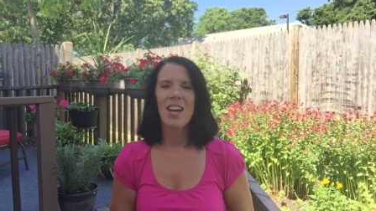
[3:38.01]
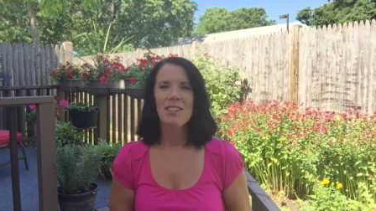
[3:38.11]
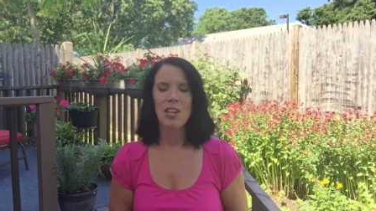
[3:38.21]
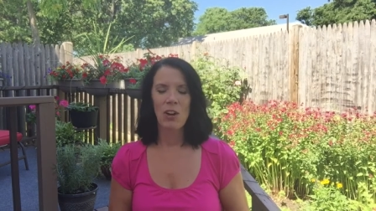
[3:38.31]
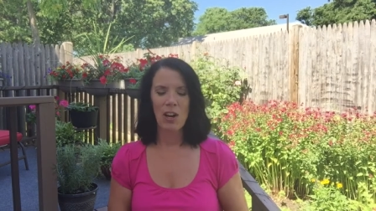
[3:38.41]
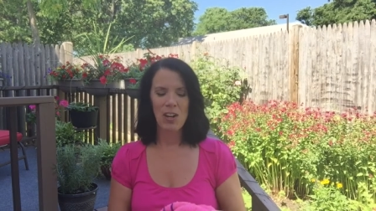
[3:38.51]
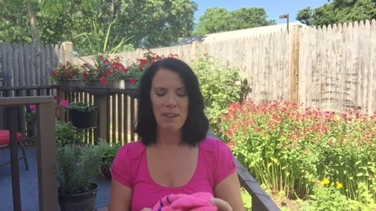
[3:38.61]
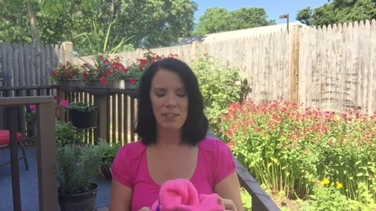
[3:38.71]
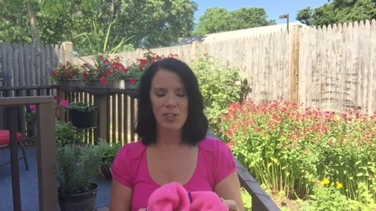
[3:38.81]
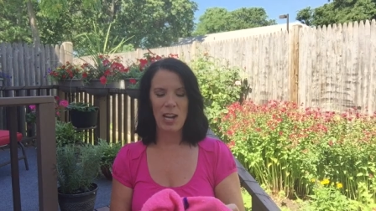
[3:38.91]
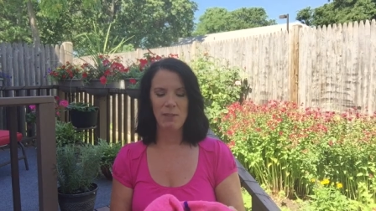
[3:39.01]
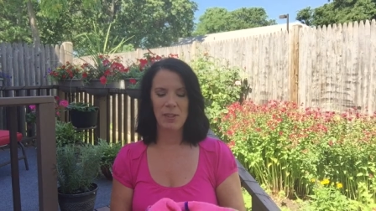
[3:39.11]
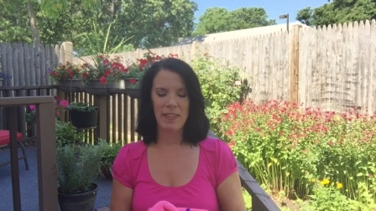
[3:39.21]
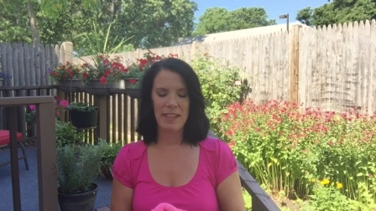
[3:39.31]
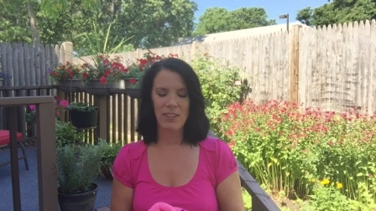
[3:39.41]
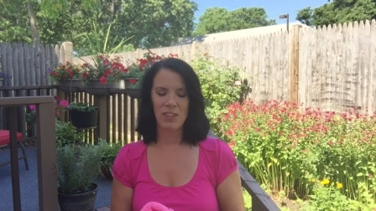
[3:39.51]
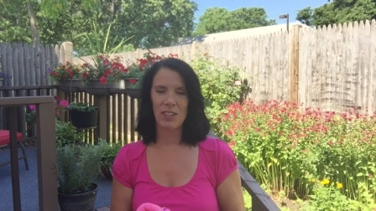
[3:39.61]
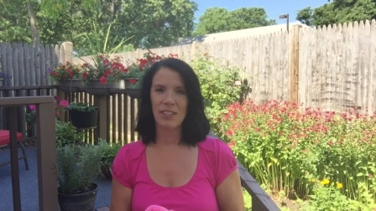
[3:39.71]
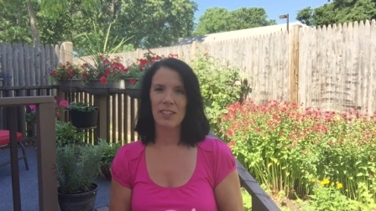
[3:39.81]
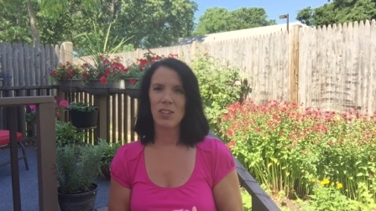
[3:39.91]
So I'll often travel with
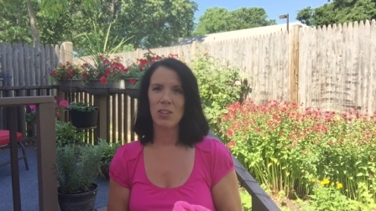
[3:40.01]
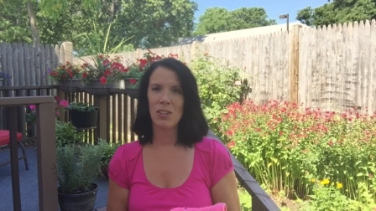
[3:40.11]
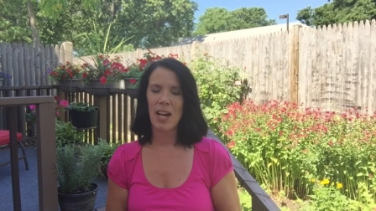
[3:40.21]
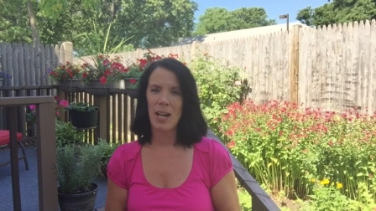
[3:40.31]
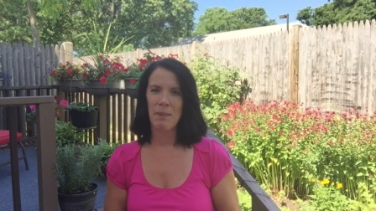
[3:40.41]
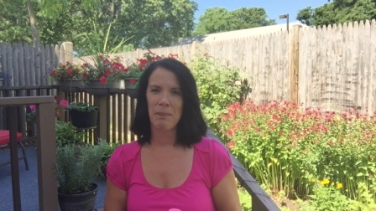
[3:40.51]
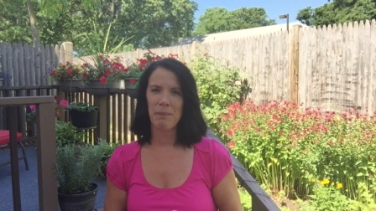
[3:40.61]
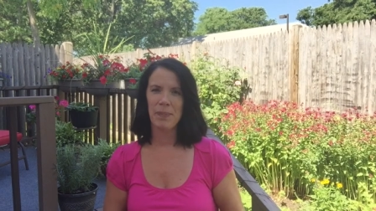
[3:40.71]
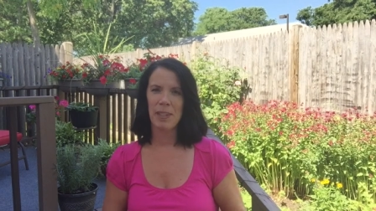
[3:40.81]
either little kind